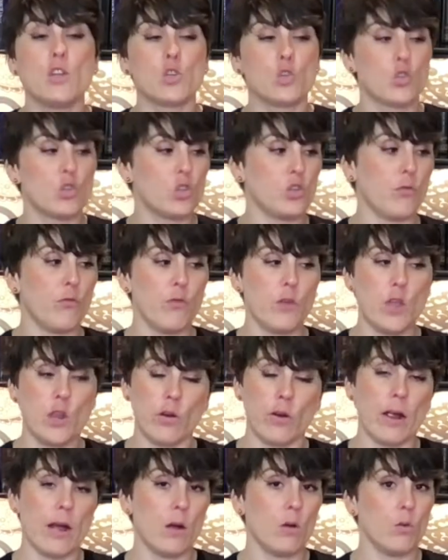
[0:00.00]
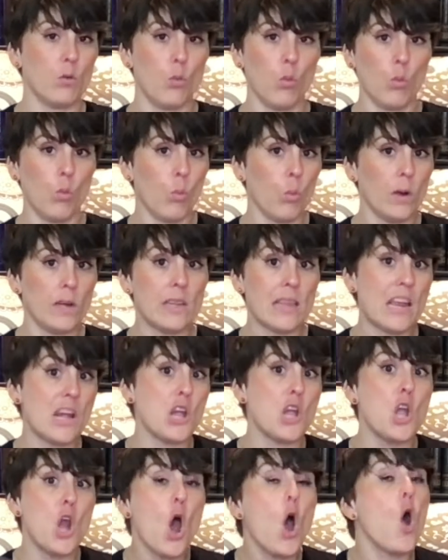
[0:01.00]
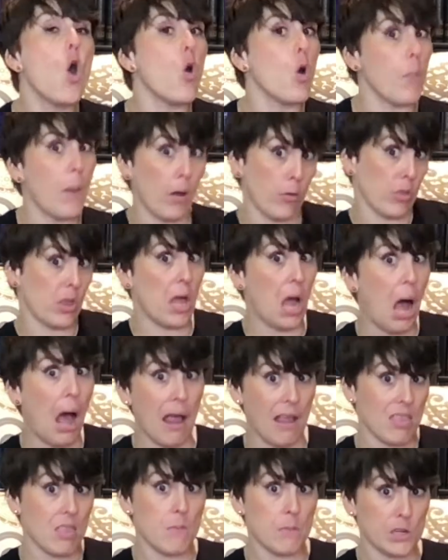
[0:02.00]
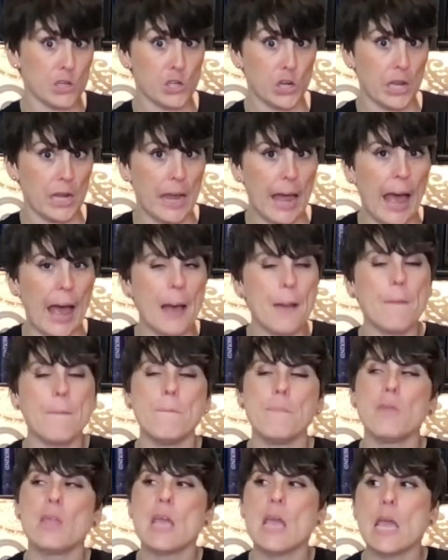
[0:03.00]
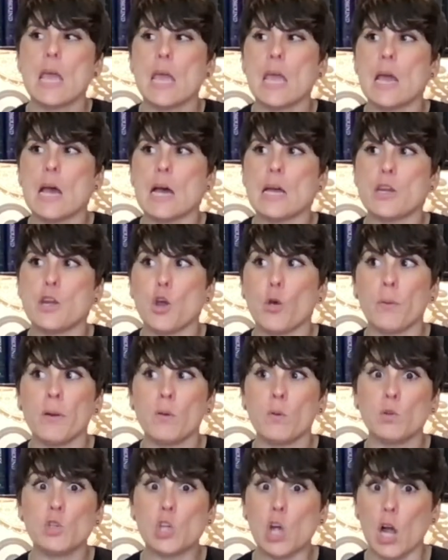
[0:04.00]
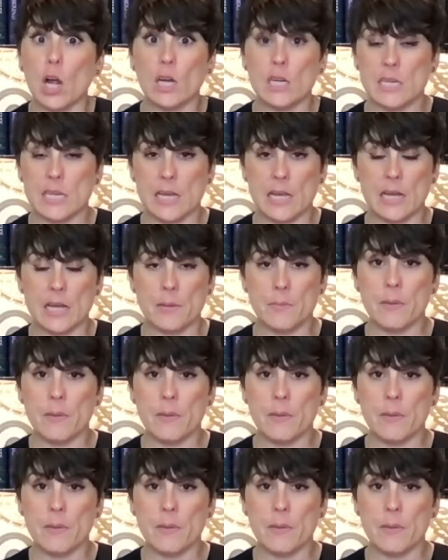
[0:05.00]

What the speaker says: to figure out what they know about the guy in the Michigan hat. And nobody will talk to him